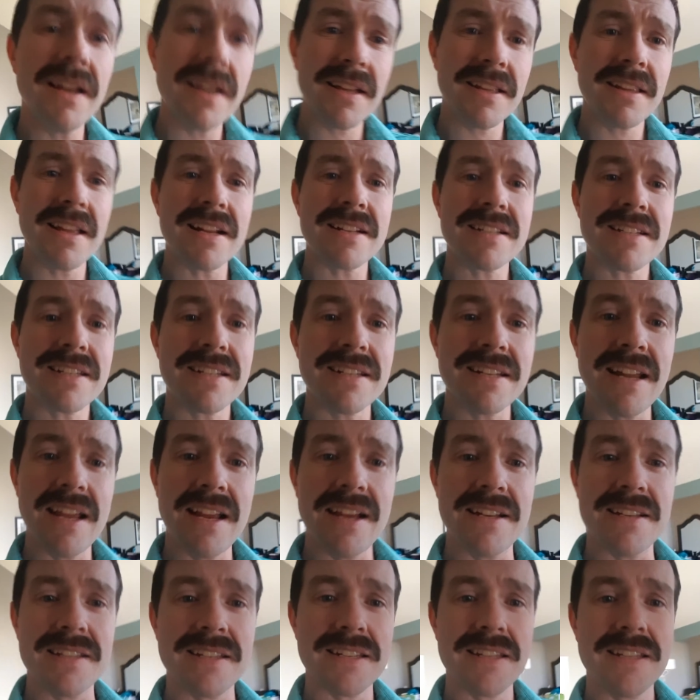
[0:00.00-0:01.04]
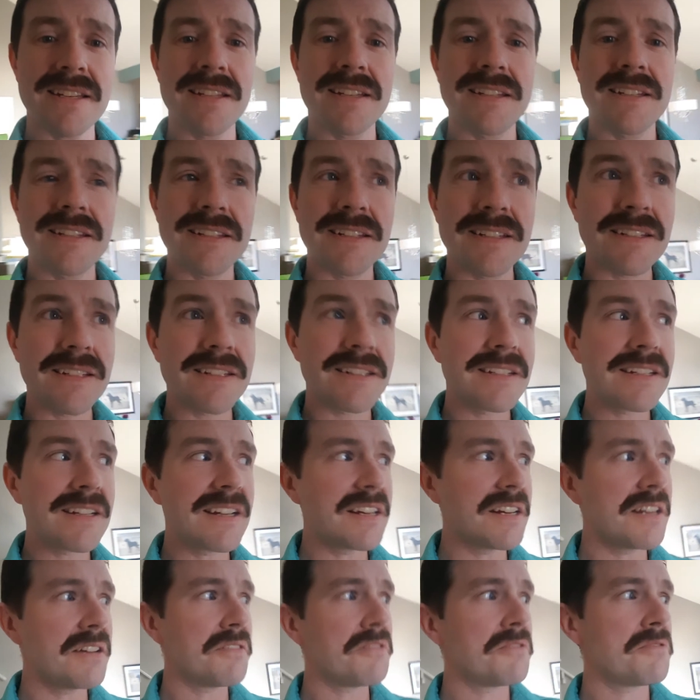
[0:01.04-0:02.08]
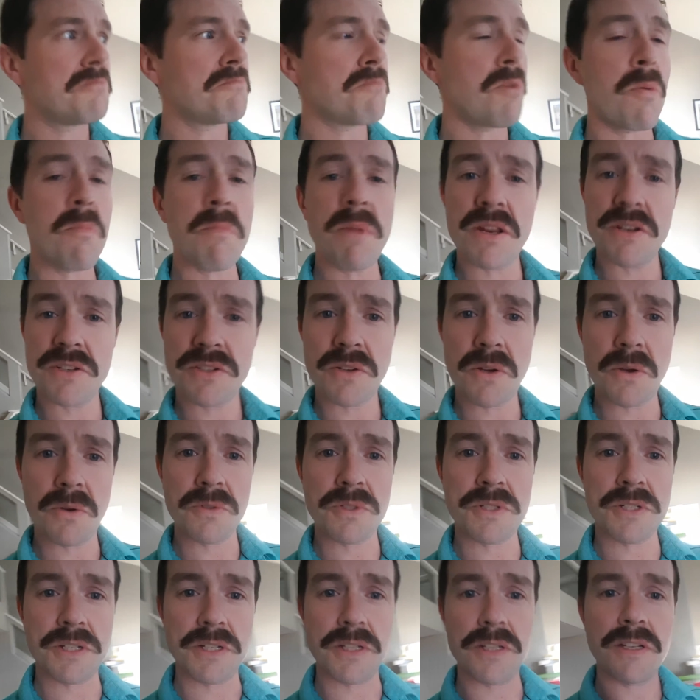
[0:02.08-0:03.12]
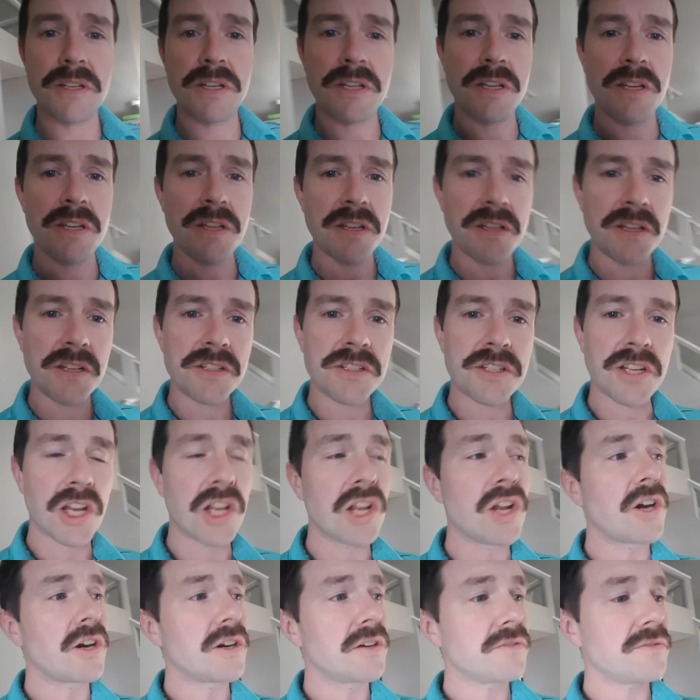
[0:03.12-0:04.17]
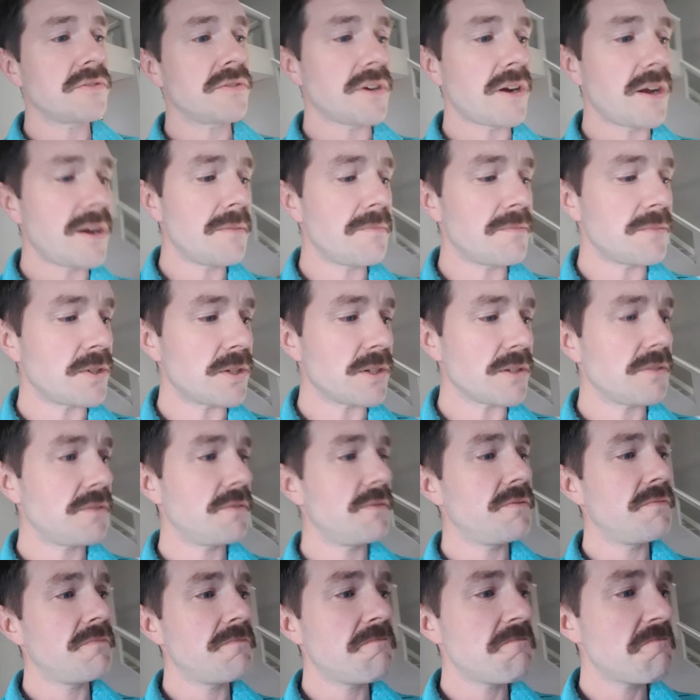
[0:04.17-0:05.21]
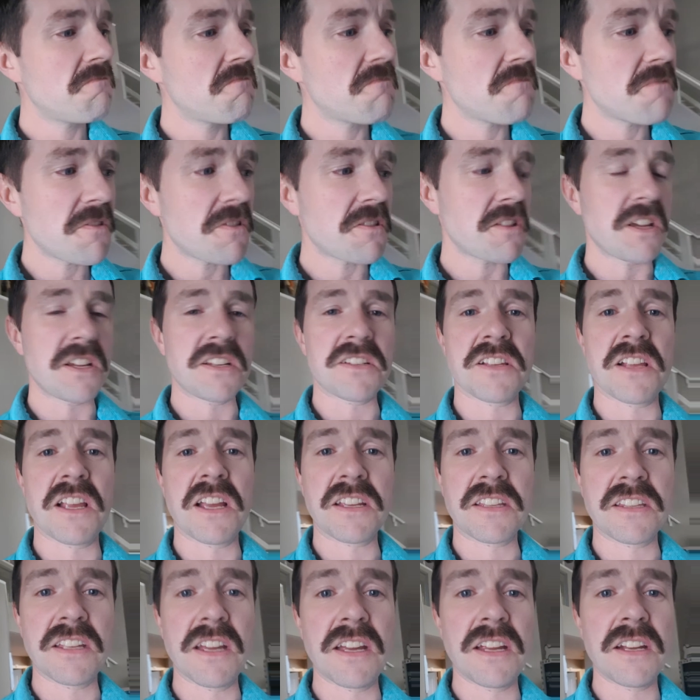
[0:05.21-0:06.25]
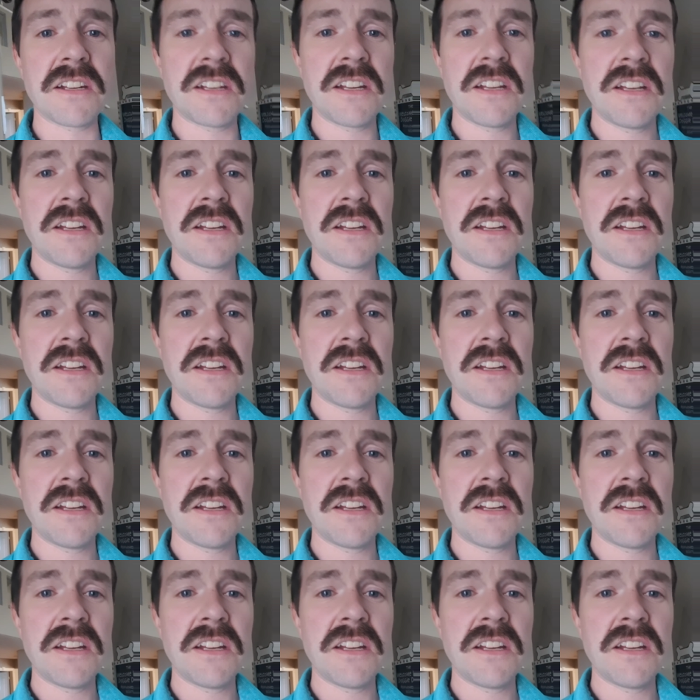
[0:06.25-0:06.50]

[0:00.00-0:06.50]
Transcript: that's today's kind of memento to learn from, or things like that.